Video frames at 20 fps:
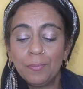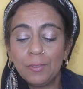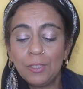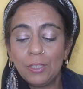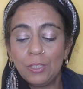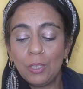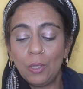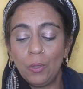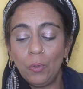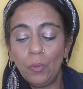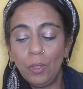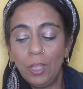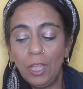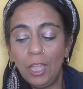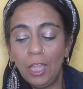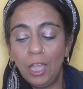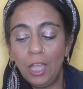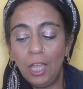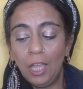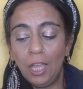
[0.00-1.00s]
So
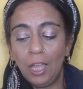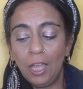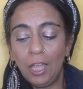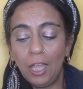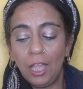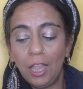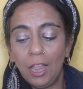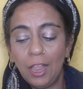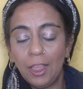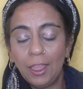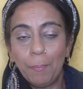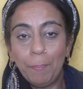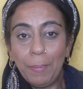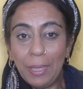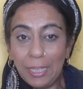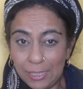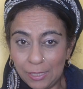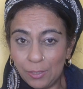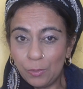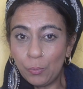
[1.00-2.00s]
the
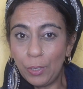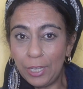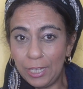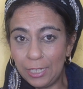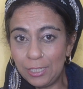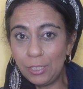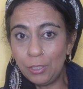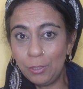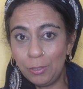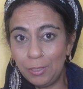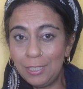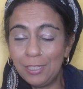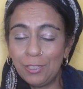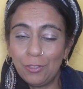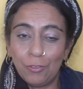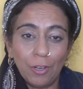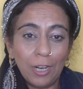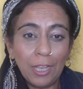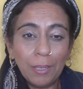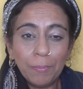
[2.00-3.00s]
best way to
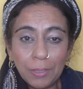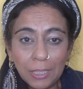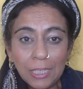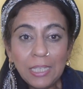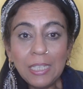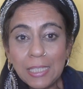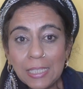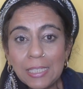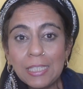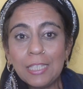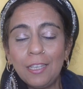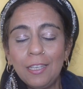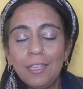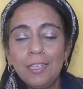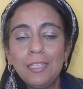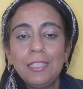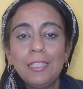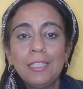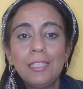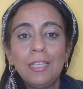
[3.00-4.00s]
describe this
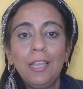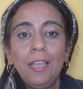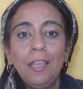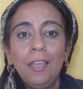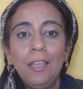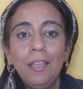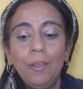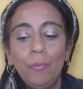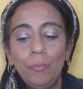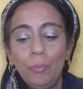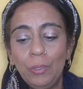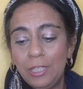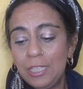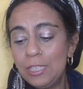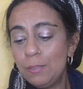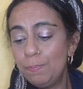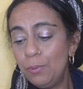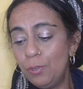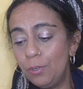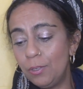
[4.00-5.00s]
is with
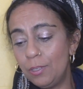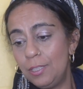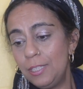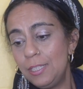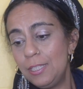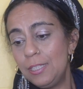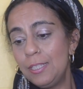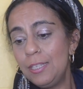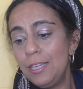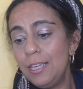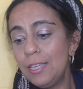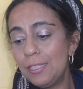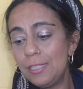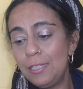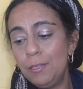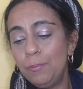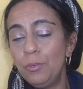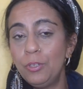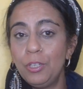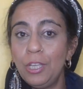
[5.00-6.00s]
this book. This is an
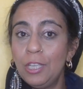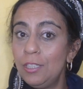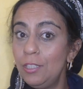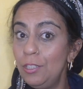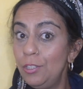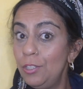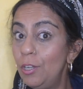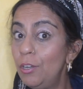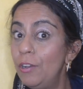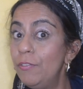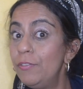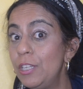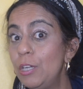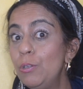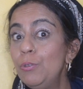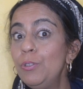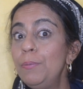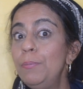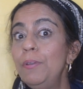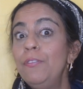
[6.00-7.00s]
excellent book. As you know, I've
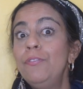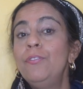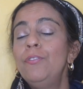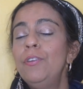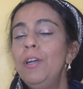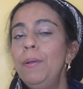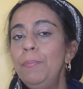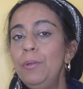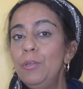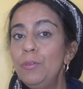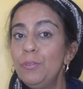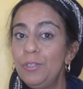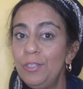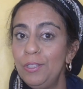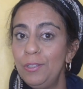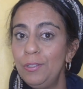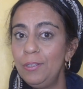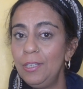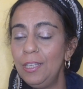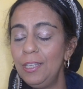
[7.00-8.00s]
told you before, I belong
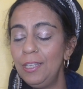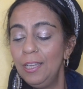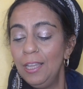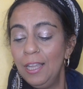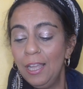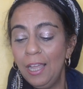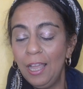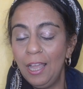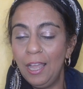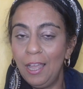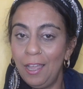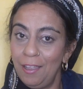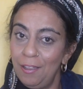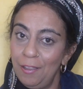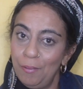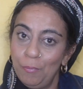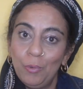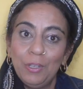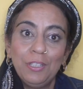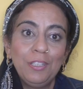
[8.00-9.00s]
to
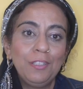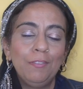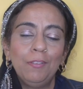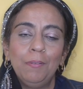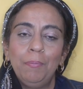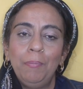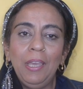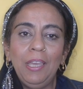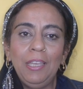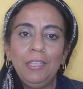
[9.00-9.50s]
a wonderful